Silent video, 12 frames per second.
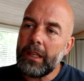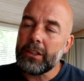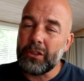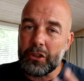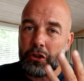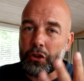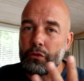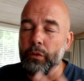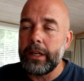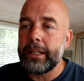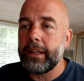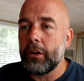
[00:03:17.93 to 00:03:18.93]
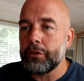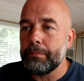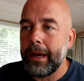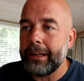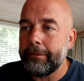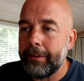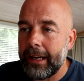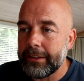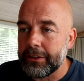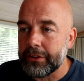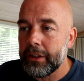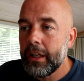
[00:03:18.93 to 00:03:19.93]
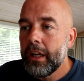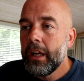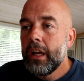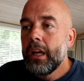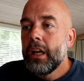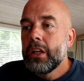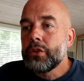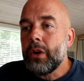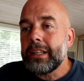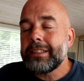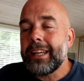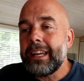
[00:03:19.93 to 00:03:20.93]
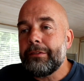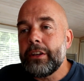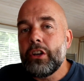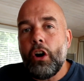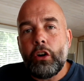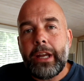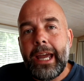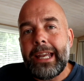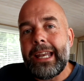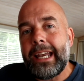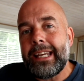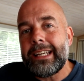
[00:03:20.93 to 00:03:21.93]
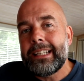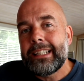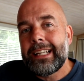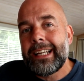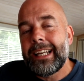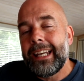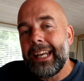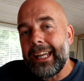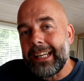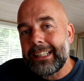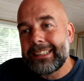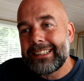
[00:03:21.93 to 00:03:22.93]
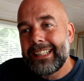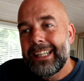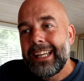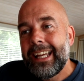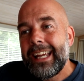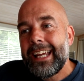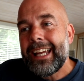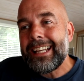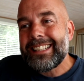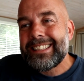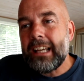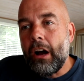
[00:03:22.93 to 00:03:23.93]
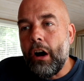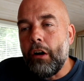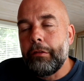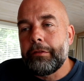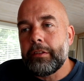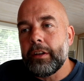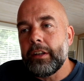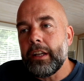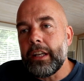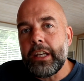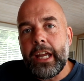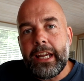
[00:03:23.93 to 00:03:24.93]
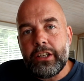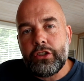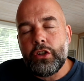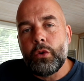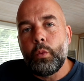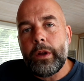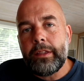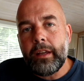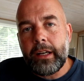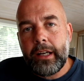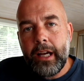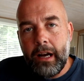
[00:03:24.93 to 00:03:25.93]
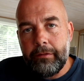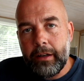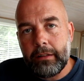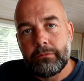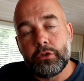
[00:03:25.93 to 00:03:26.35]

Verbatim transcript: So it's just really those main factors. So I'd say if you're not getting any clicks, it's often an issue with the cover.